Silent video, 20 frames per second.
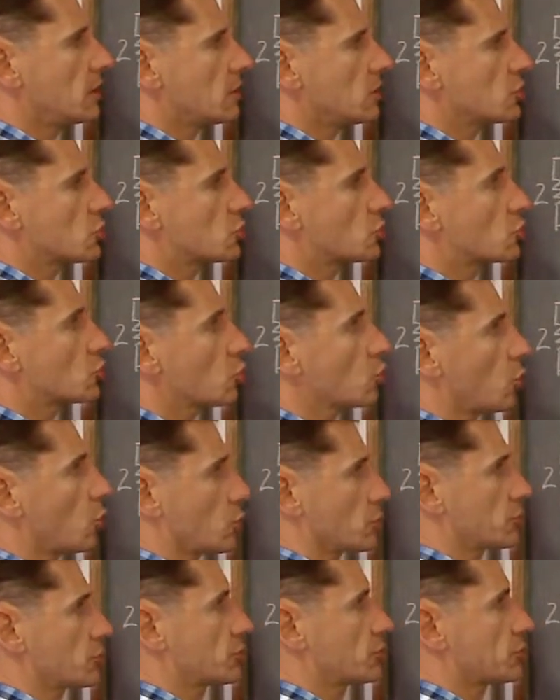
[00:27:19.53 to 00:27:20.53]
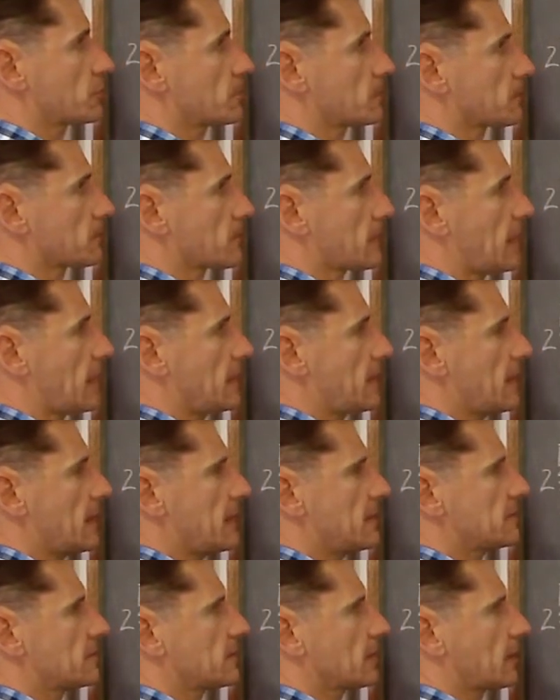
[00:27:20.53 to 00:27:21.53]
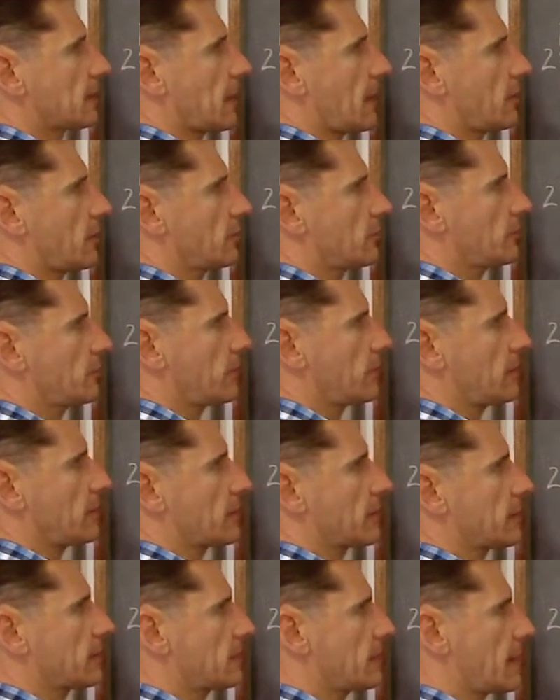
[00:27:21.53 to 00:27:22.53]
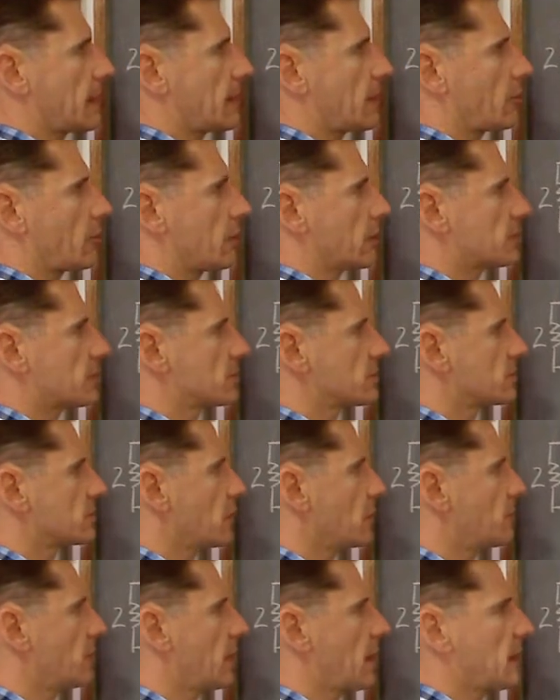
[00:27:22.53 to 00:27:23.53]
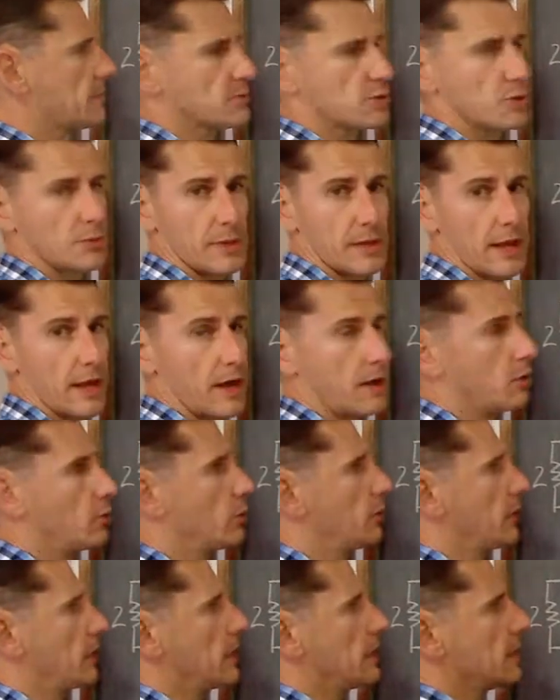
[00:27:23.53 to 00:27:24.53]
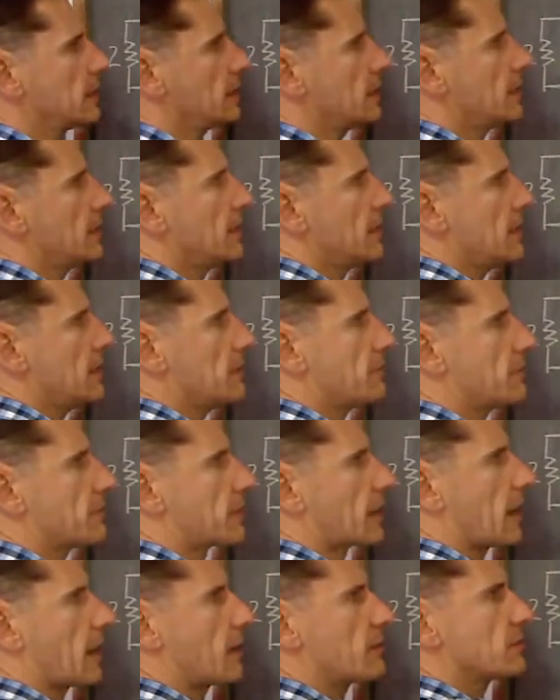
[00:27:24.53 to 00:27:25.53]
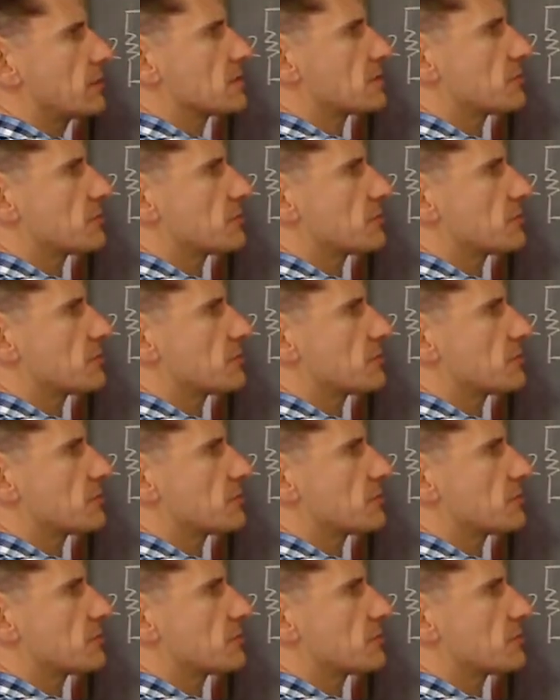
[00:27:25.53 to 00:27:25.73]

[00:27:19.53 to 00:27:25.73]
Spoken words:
source. And there's the current flowing in that direction. So perhaps someone now already, if the current